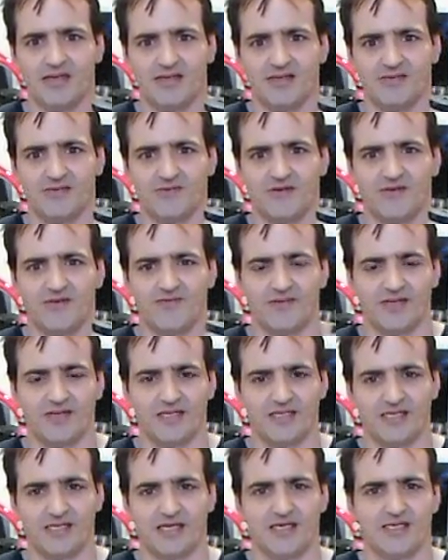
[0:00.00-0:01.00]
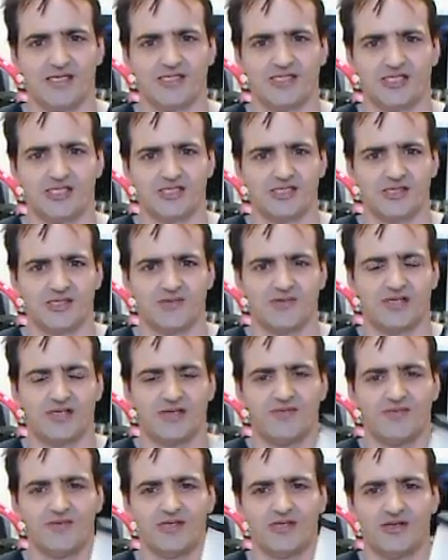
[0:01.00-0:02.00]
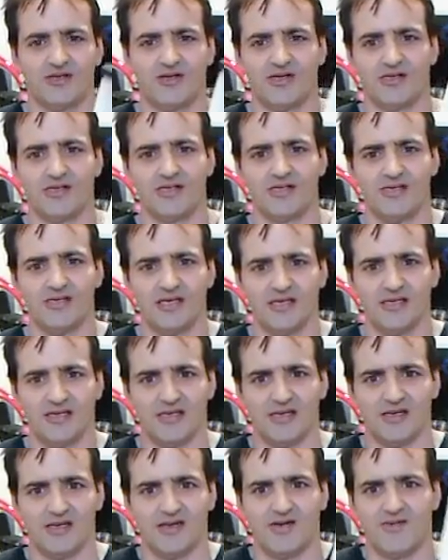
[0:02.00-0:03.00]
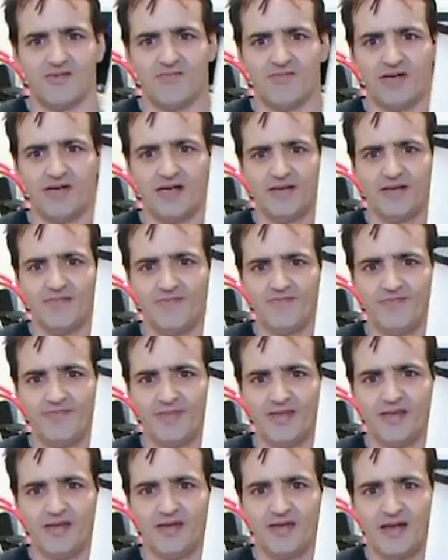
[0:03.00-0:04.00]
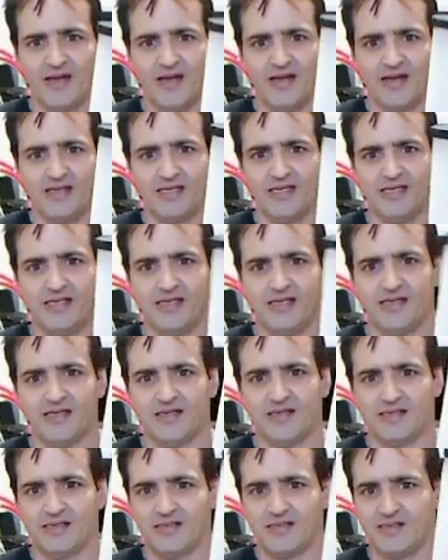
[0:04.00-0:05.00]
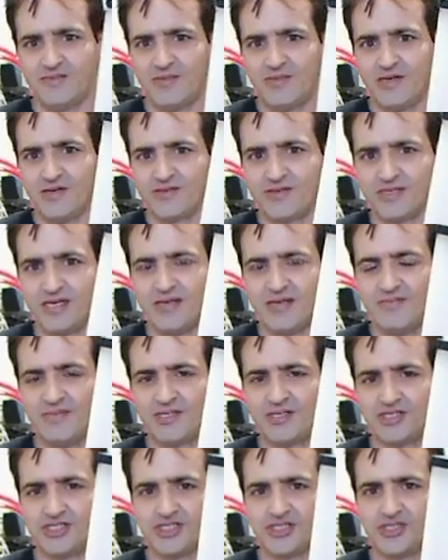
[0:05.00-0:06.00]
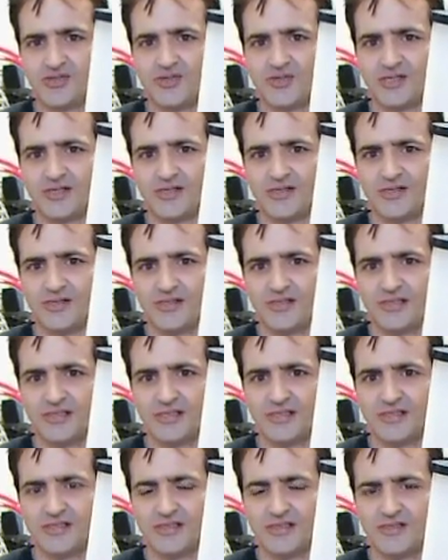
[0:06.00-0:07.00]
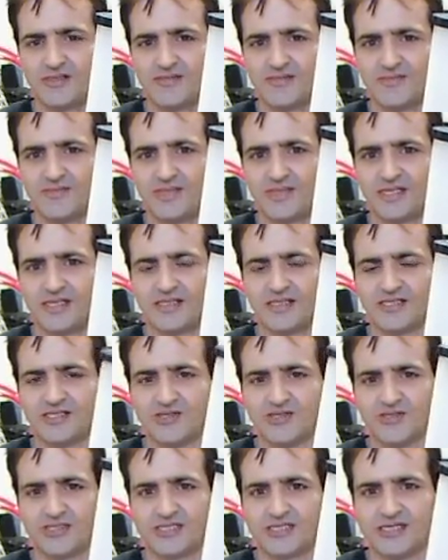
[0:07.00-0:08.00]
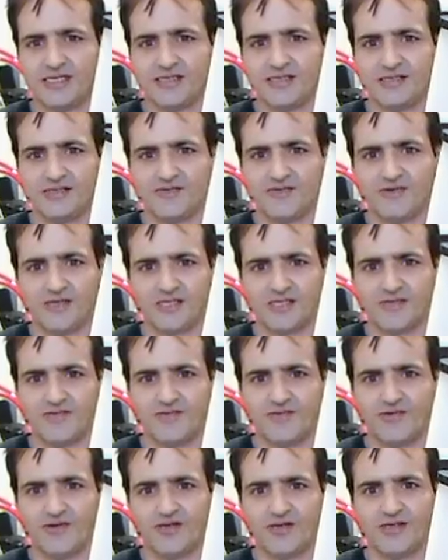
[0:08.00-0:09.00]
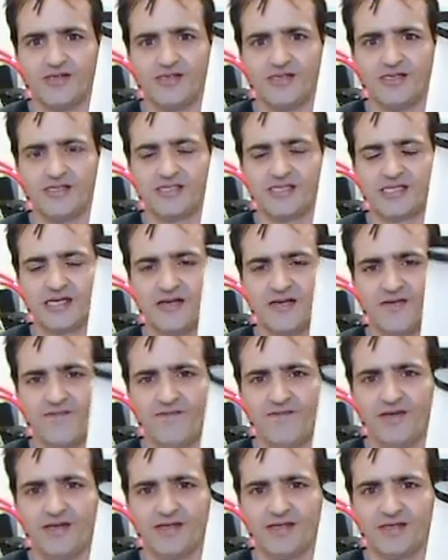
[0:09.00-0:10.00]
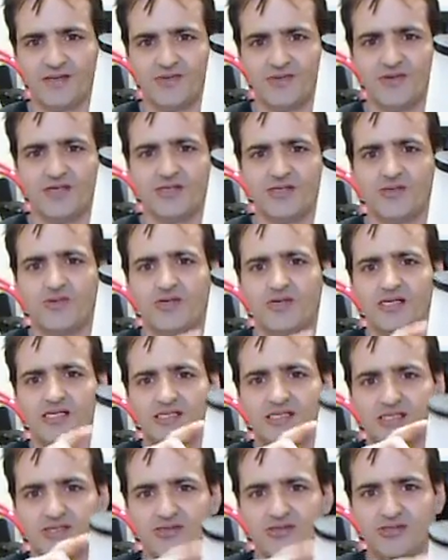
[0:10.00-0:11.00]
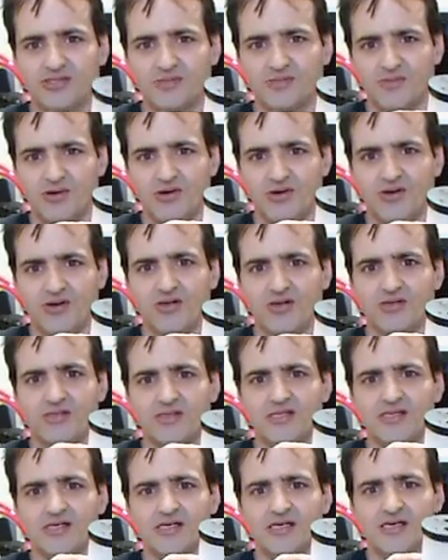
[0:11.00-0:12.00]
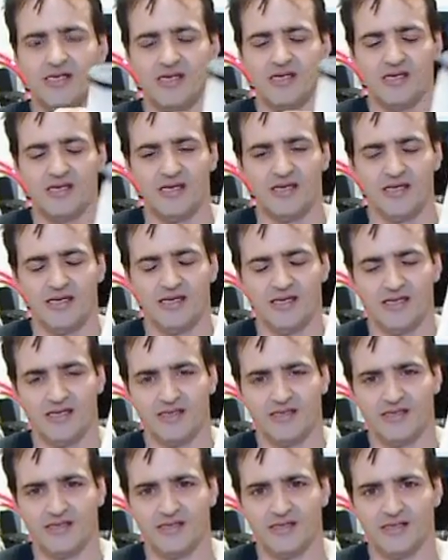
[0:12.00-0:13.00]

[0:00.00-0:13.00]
roughly 10 inches or whatever long, but I need it about that much shorter, because no standard reservoir is going to fit. The 120 is too small and the